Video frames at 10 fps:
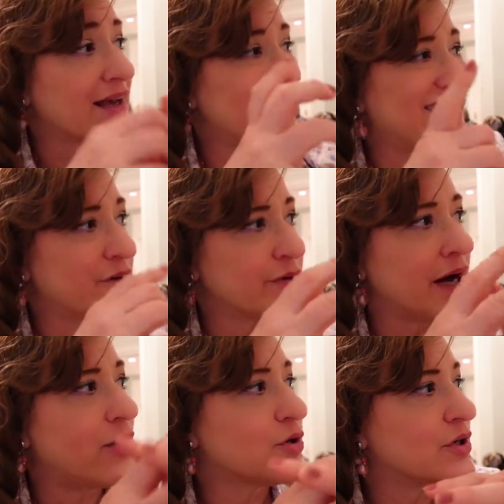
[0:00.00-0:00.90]
I don't
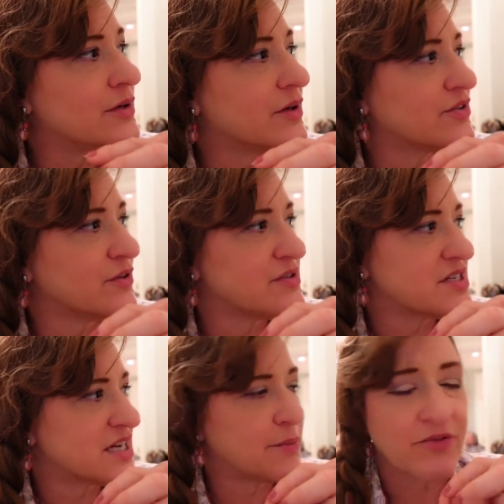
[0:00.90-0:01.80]
know how good, because there's
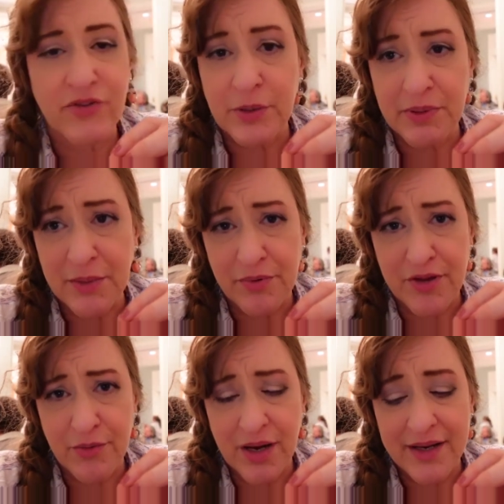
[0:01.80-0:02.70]
a table full of people
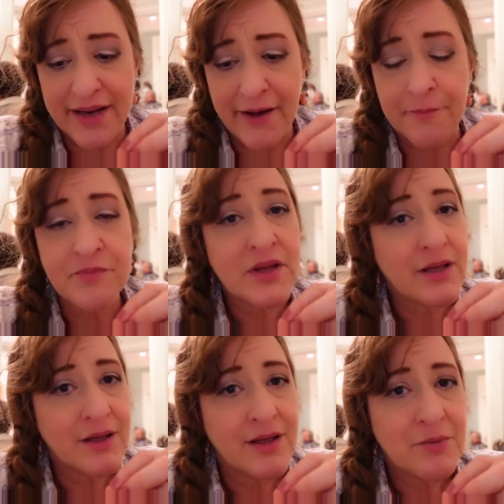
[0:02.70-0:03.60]
there right now,
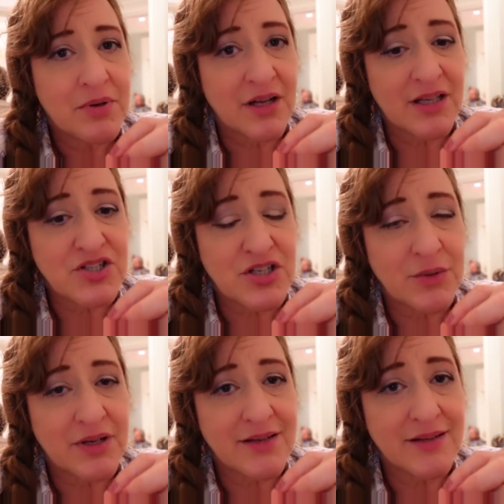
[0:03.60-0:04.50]
but I'll let you
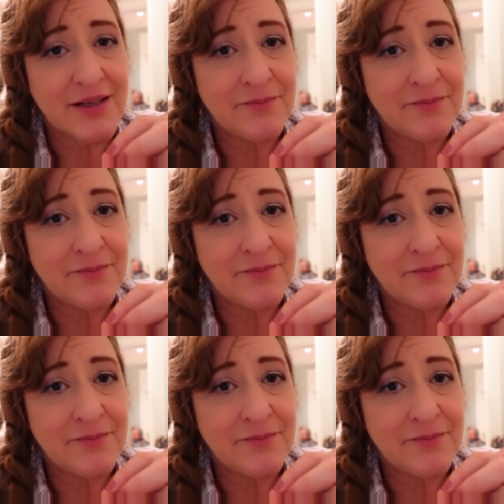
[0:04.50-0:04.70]
know what I see.